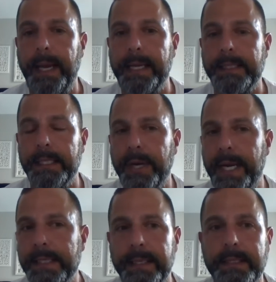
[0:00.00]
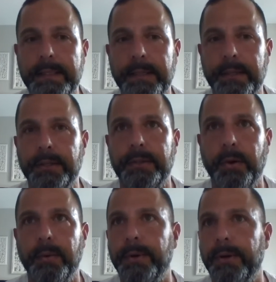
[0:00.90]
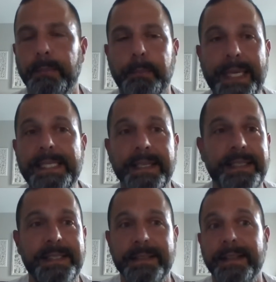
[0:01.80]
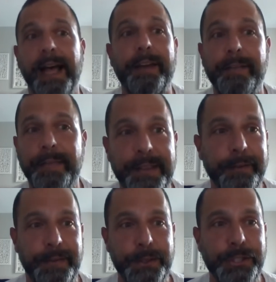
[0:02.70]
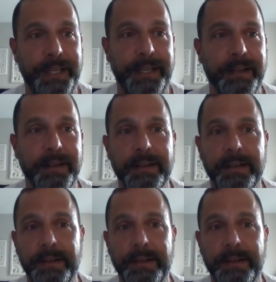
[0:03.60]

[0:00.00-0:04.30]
as it translates to your normal business life in the future here,